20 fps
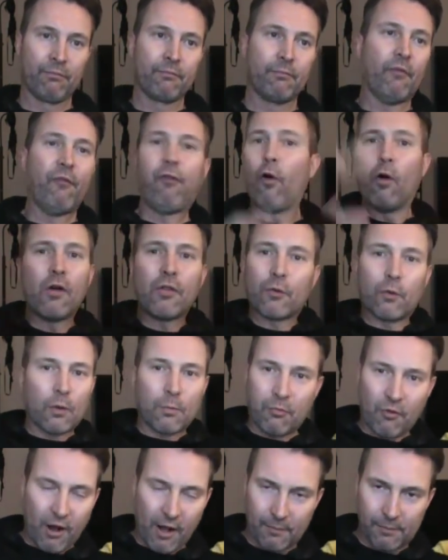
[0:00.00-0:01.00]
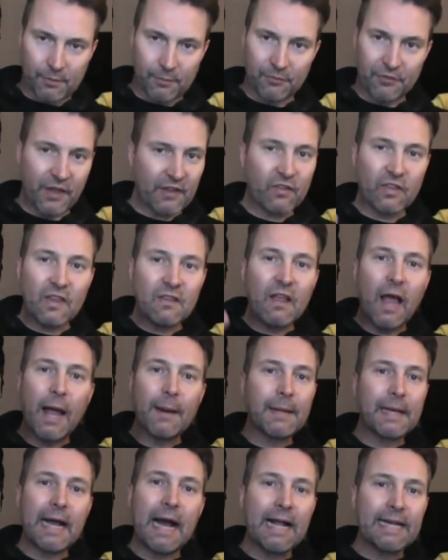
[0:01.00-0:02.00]
before there were problems. That's the
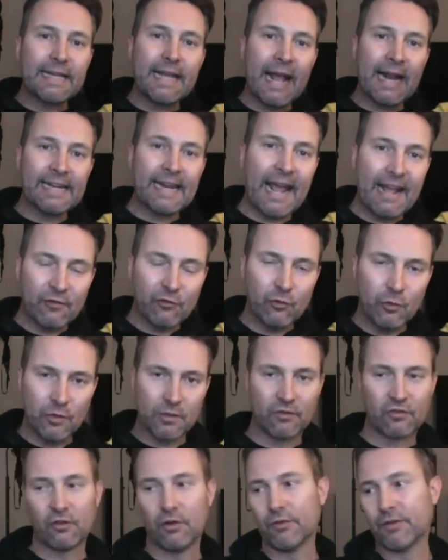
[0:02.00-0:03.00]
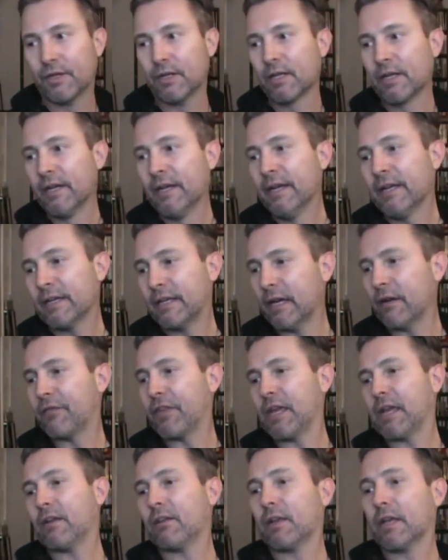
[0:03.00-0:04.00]
time to contact asshole consulting. Give
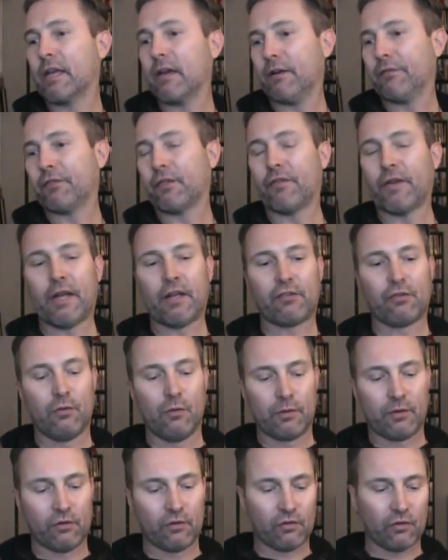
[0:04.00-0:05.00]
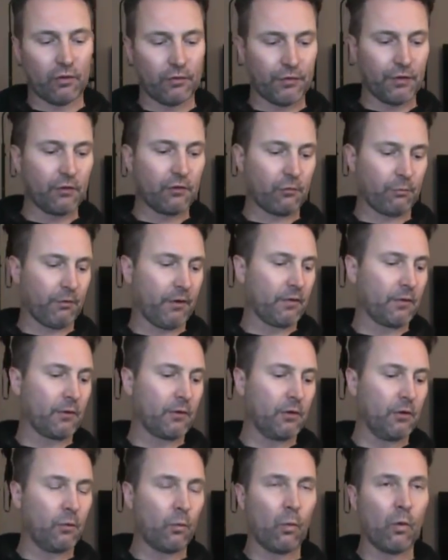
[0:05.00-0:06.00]
the gift of asshole consulting. Spread the
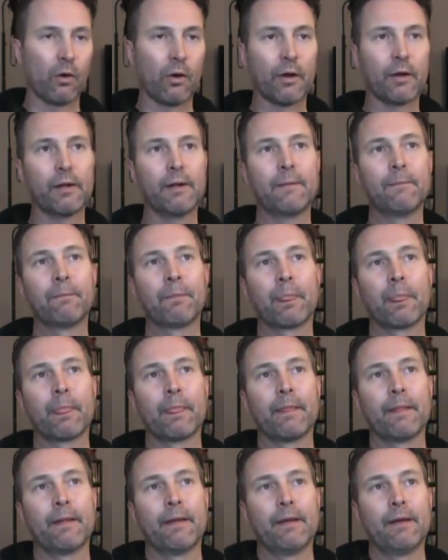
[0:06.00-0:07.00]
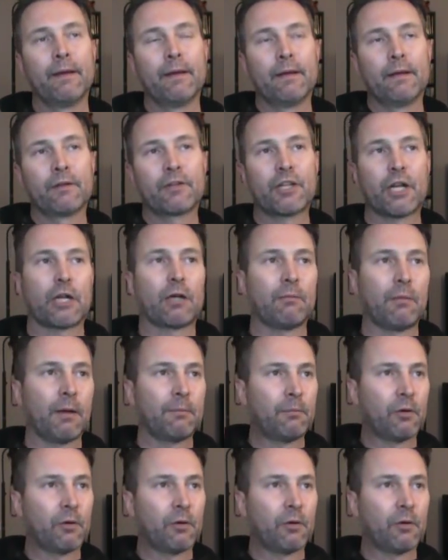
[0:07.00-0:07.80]
good word. Check out my